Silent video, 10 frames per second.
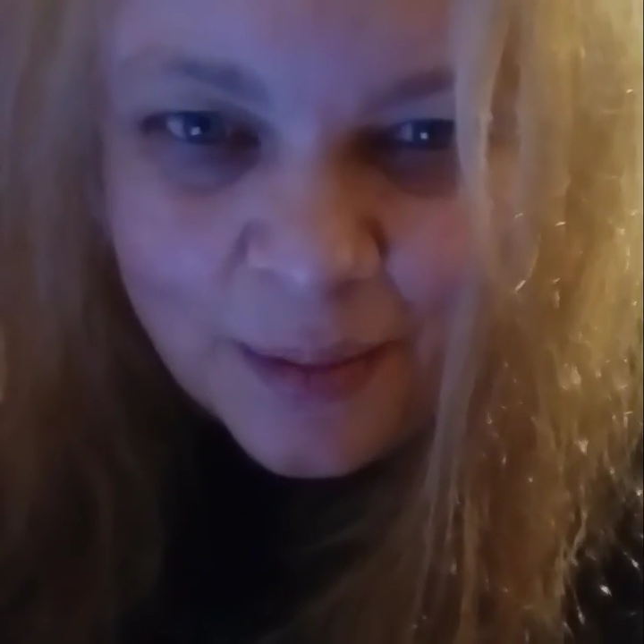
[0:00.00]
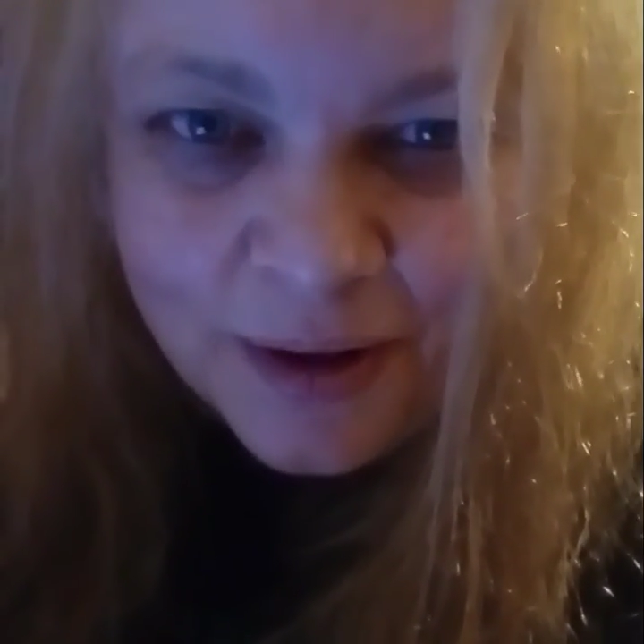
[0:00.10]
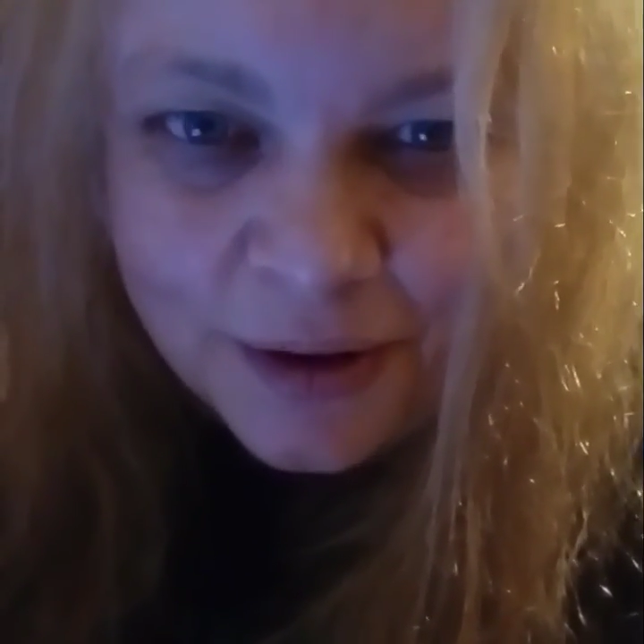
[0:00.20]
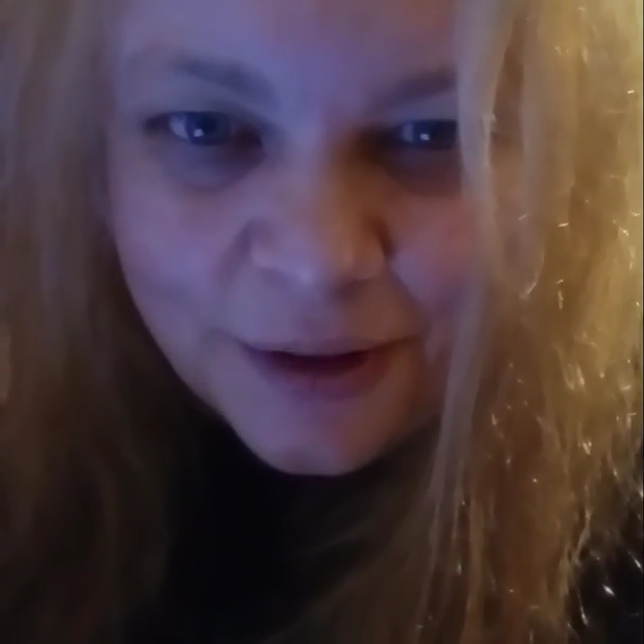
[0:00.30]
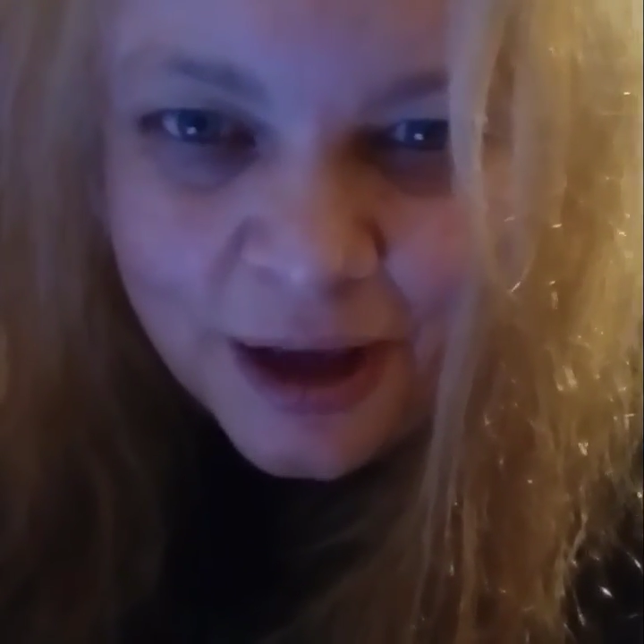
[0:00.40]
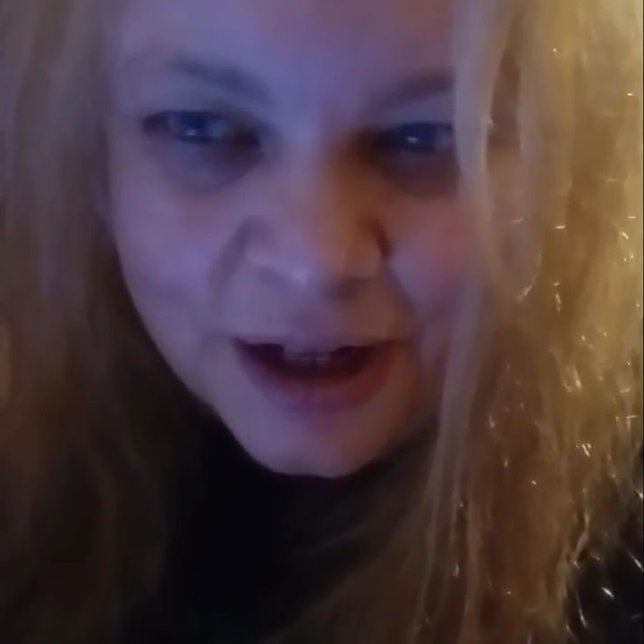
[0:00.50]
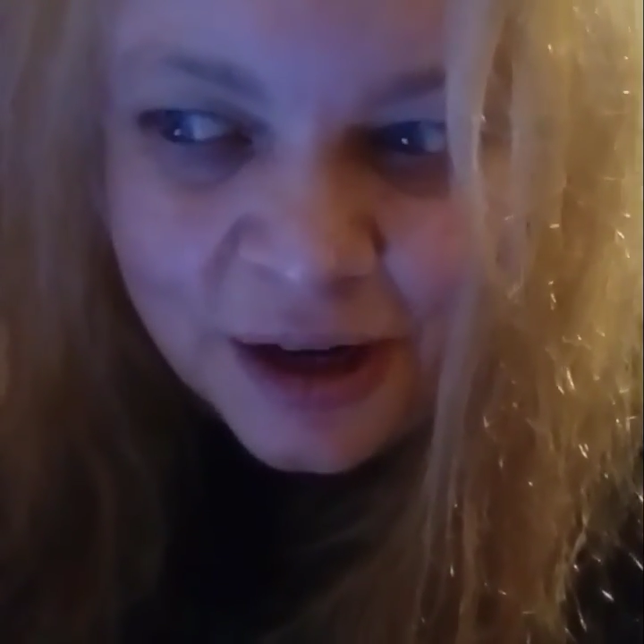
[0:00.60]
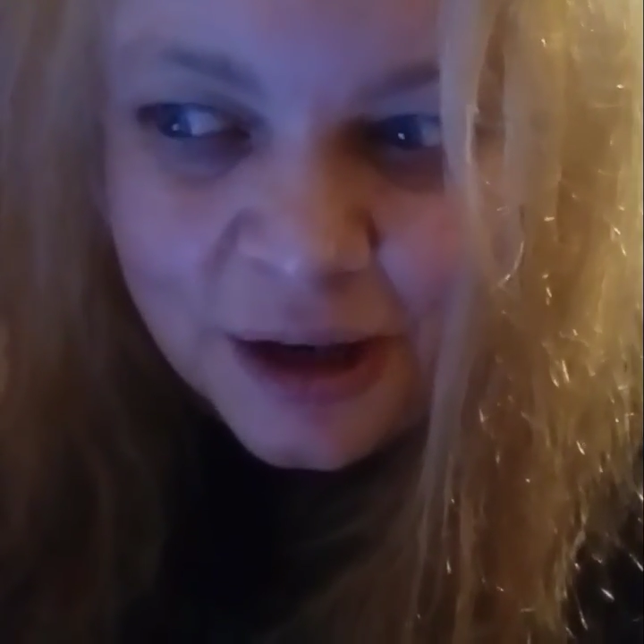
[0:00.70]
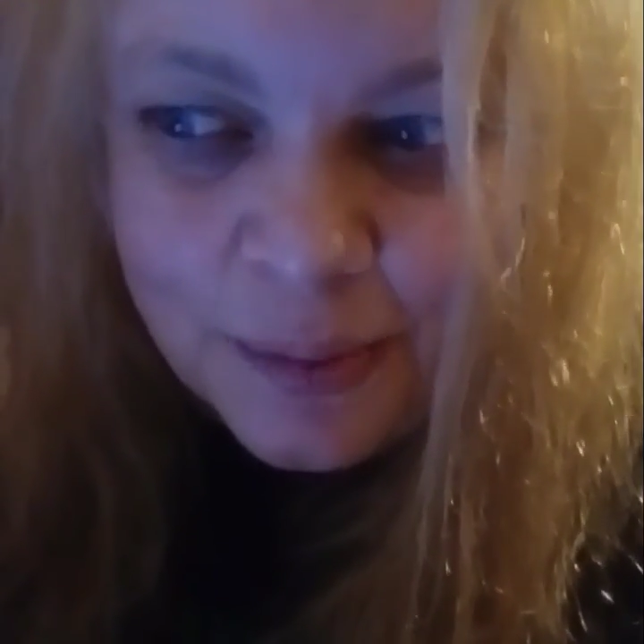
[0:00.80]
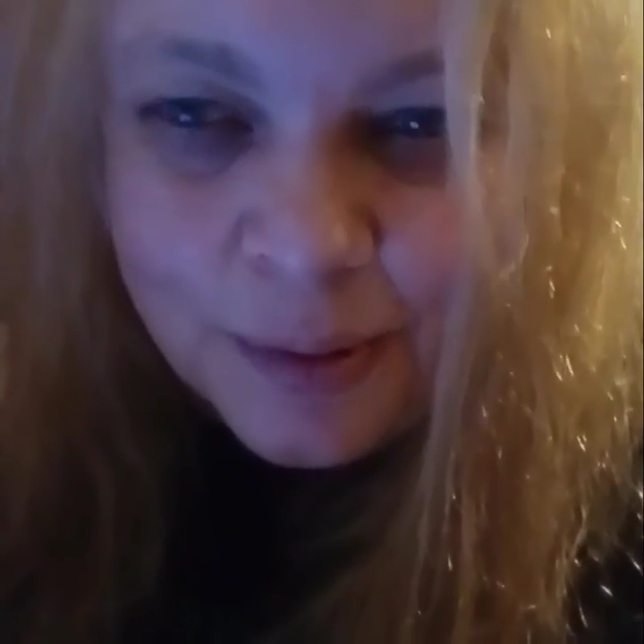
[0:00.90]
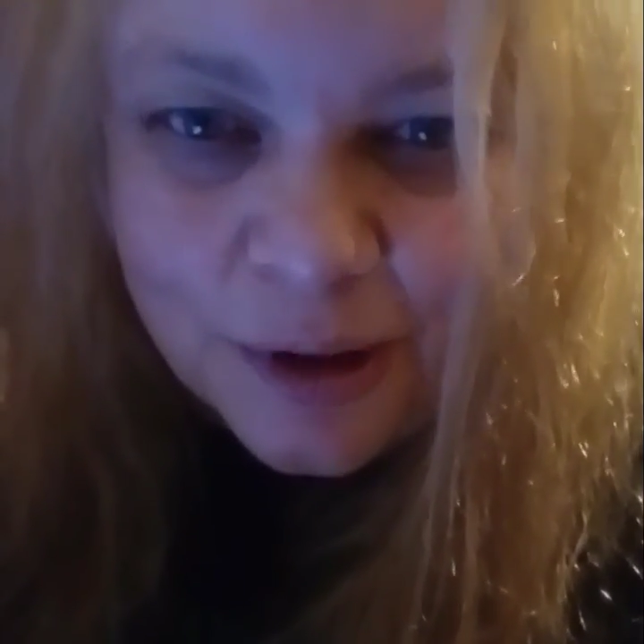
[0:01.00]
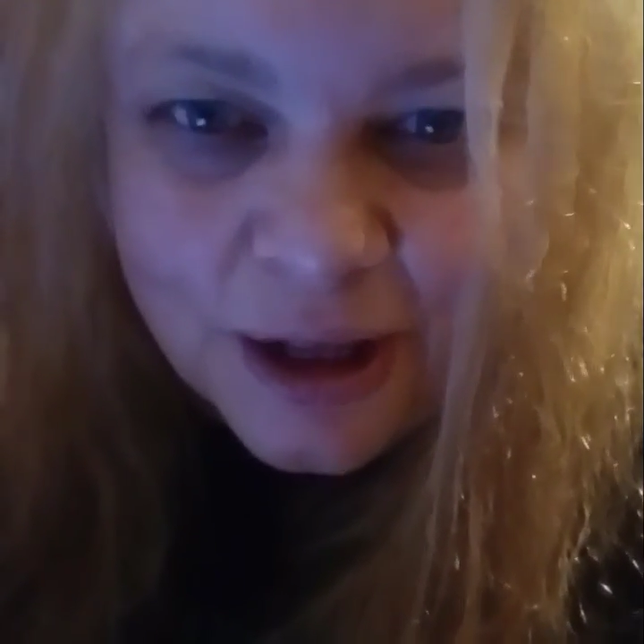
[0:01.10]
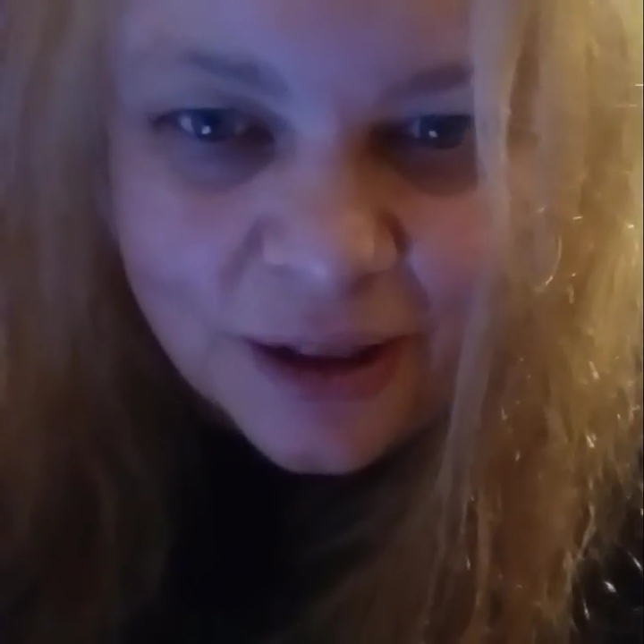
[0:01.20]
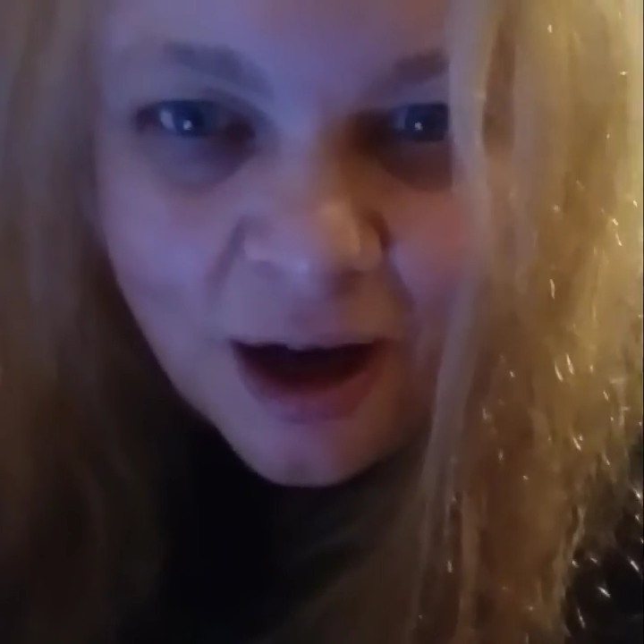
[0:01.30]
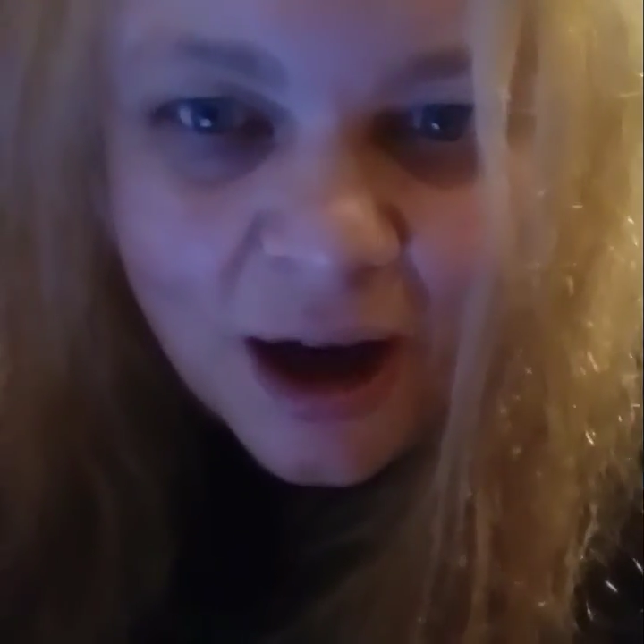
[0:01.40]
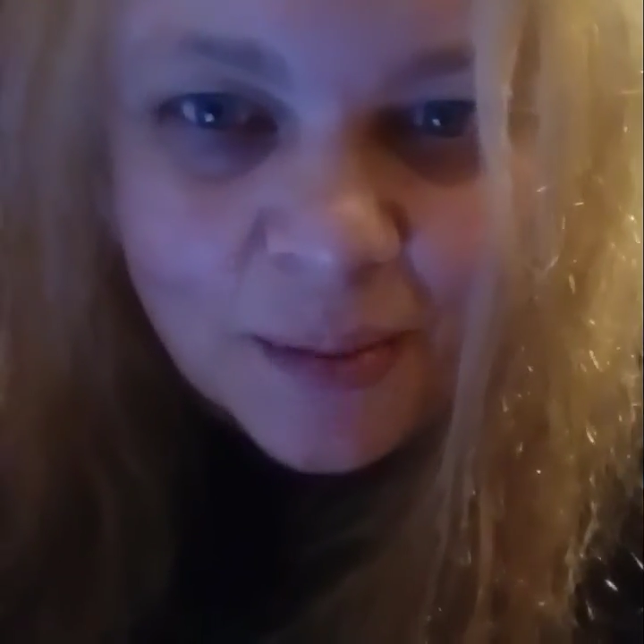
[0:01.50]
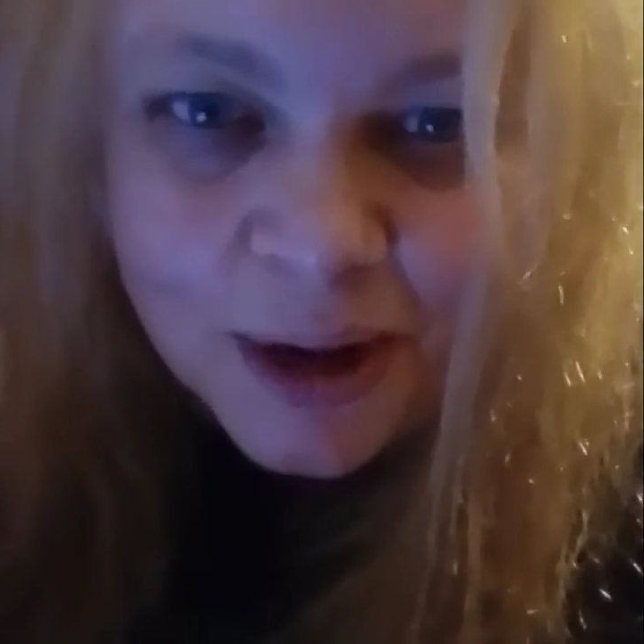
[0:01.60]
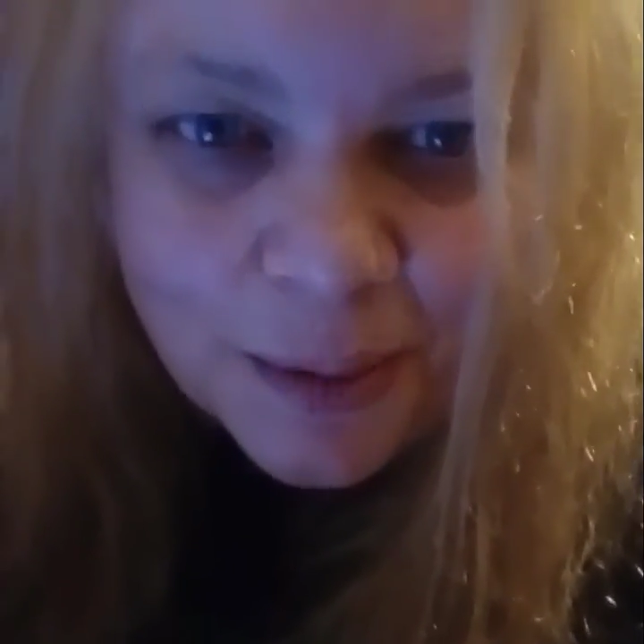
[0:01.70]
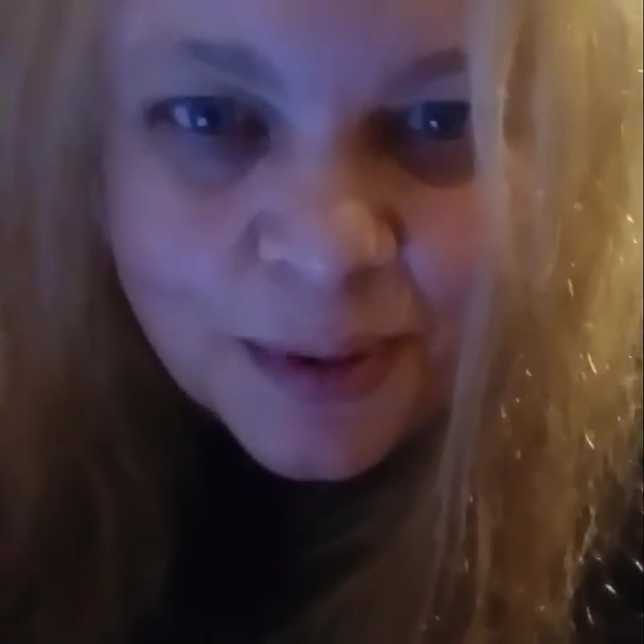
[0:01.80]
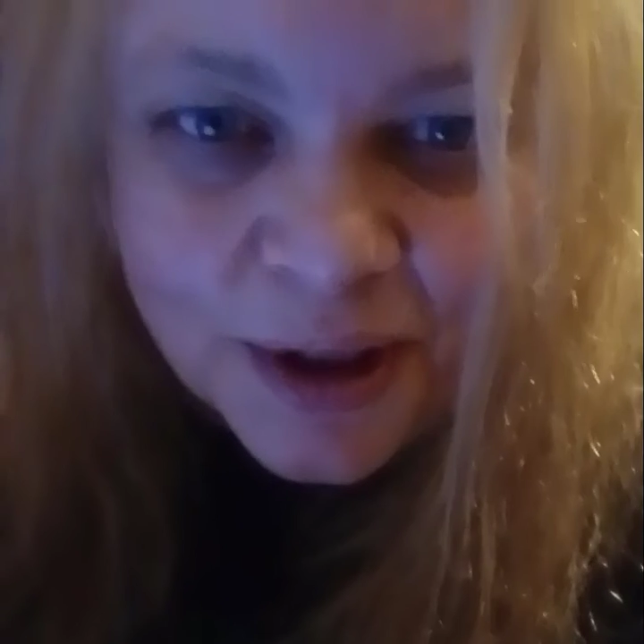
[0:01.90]
and they deliberately lie,
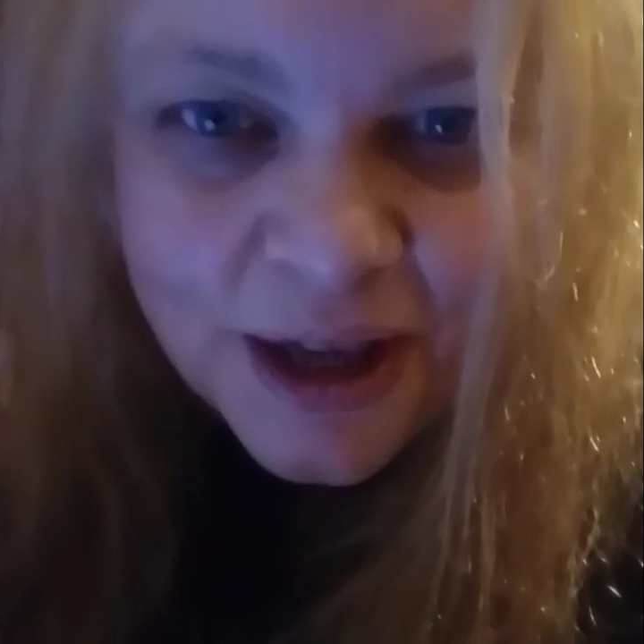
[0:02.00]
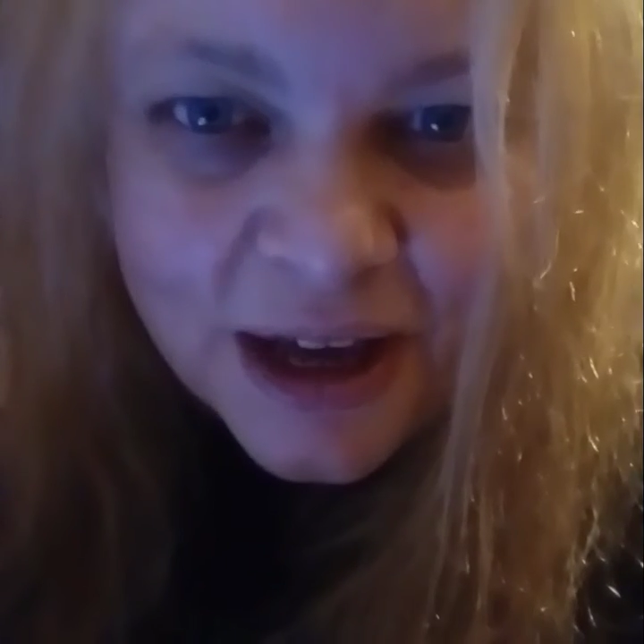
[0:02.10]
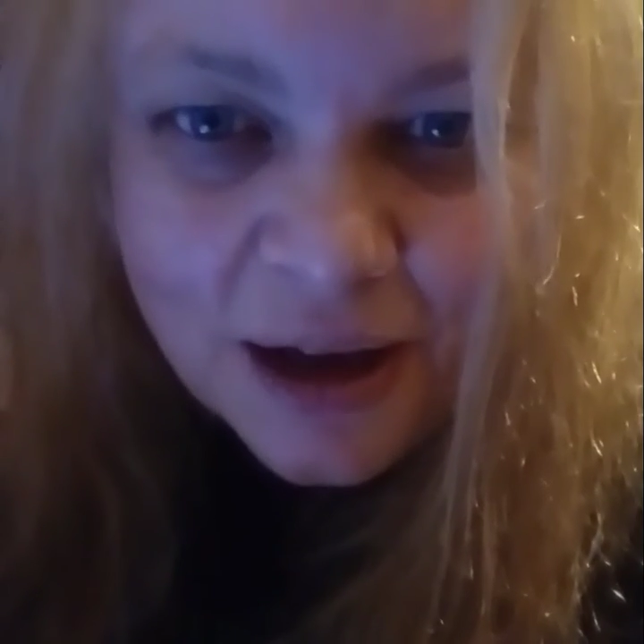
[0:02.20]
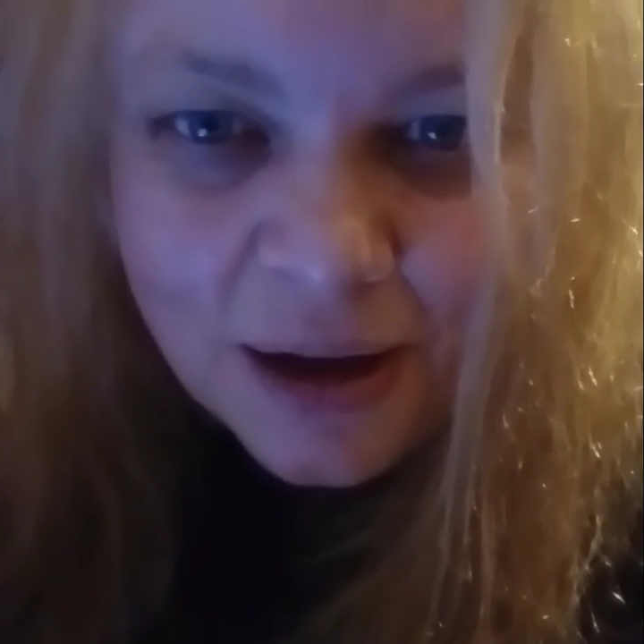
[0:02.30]
manipulate,